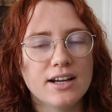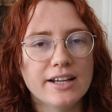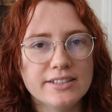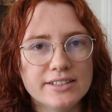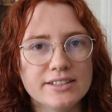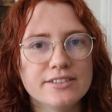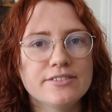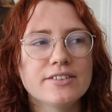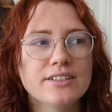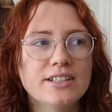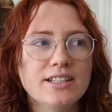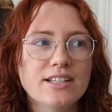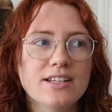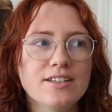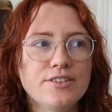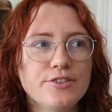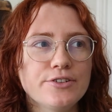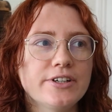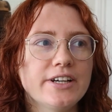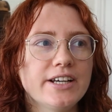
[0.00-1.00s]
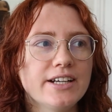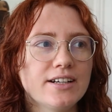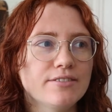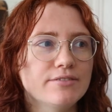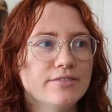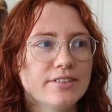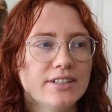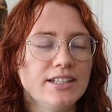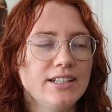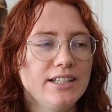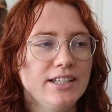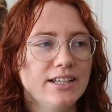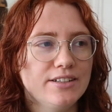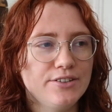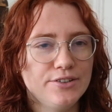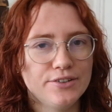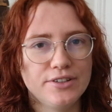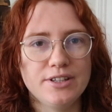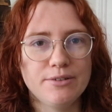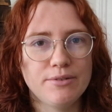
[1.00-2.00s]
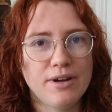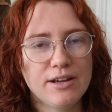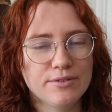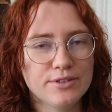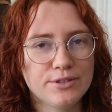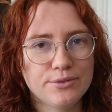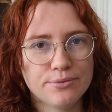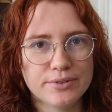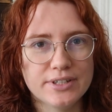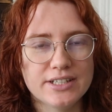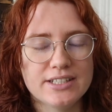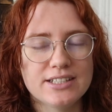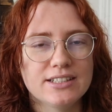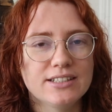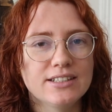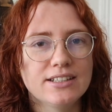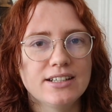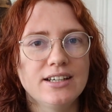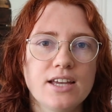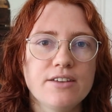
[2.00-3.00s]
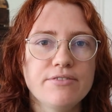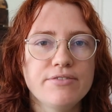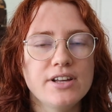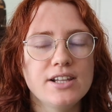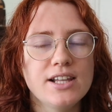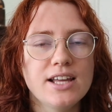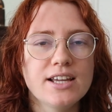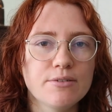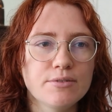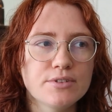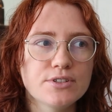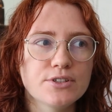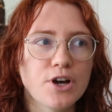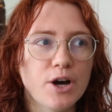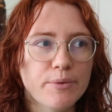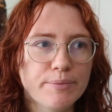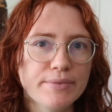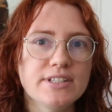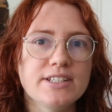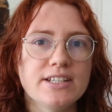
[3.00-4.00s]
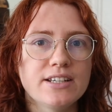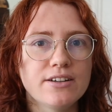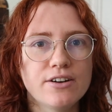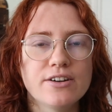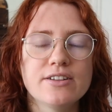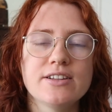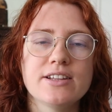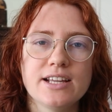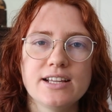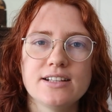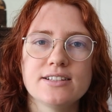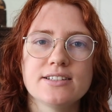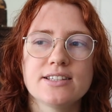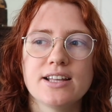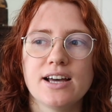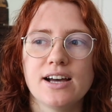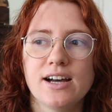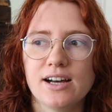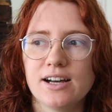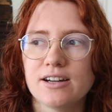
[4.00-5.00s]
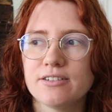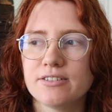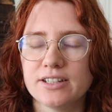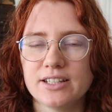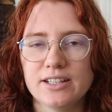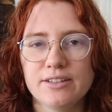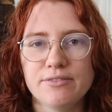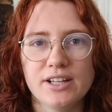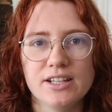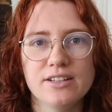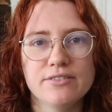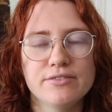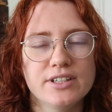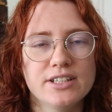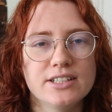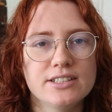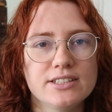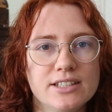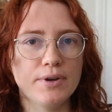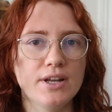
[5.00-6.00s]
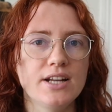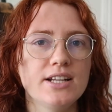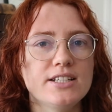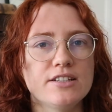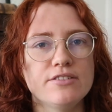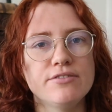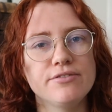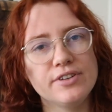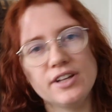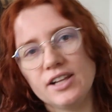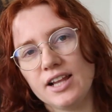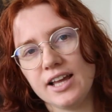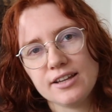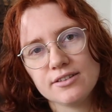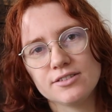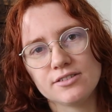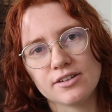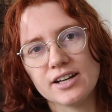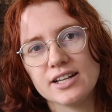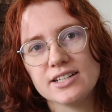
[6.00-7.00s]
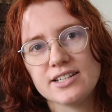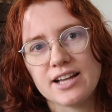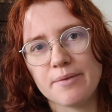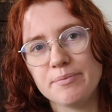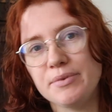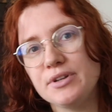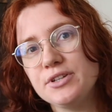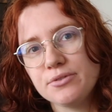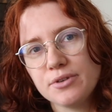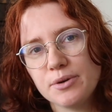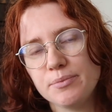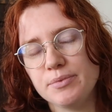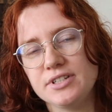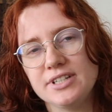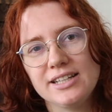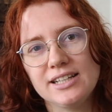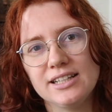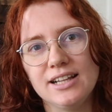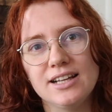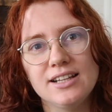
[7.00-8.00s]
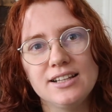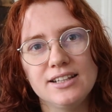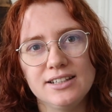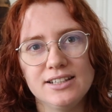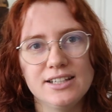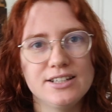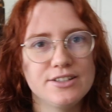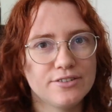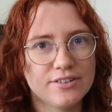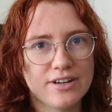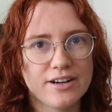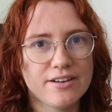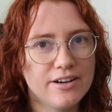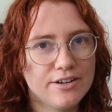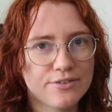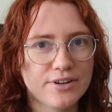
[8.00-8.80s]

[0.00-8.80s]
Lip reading: I did really enjoy it. I really enjoyed the way it was written. It felt like it was commenting on things that are really relevant, but it didn't feel like it was trying to tap into a particular literary